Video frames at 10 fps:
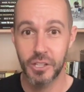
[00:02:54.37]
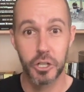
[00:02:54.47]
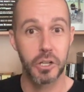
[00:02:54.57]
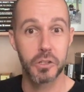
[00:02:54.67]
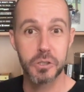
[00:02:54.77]

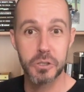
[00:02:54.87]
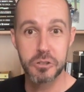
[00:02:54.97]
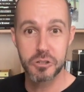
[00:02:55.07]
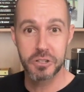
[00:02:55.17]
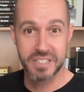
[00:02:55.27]
You're going to
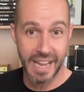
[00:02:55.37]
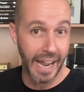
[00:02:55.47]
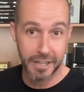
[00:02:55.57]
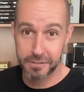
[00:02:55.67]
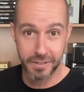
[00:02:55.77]
lose your
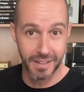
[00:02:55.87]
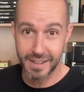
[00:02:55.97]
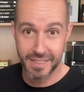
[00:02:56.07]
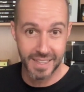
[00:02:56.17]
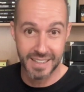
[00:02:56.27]
desire for a
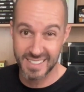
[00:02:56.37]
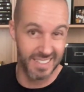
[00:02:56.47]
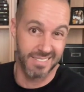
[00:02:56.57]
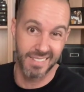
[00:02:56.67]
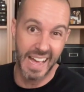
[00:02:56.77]
lot of things
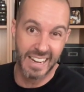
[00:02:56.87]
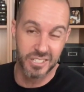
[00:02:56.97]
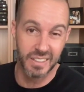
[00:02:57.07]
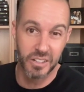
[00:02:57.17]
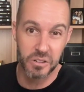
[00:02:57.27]
that
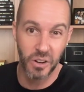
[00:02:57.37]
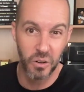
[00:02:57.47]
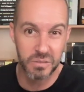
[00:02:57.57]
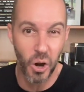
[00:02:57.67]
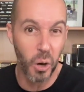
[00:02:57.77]
actually
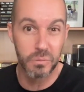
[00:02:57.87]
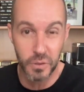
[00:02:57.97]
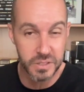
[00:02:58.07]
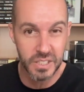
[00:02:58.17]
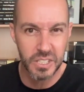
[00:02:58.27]
are
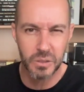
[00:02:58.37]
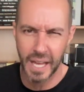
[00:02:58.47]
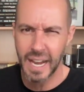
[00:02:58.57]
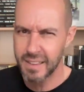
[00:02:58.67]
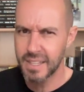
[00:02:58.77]
harmful to you.
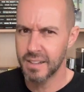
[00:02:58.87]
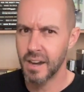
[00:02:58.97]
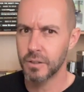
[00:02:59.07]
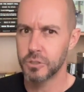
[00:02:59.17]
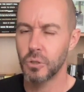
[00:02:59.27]
Like, I think
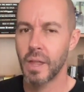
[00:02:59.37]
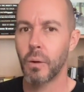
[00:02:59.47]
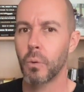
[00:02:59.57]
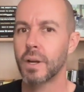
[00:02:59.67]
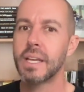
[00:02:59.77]
God will do
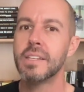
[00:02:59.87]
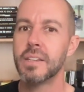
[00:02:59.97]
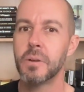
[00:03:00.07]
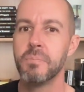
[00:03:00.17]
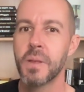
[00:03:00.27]
that work in
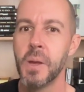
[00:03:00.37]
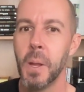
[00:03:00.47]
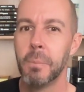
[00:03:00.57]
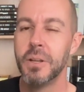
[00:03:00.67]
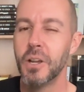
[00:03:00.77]
you.
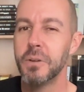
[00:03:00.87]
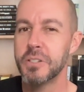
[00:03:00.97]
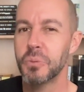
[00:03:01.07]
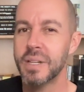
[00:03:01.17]
But notice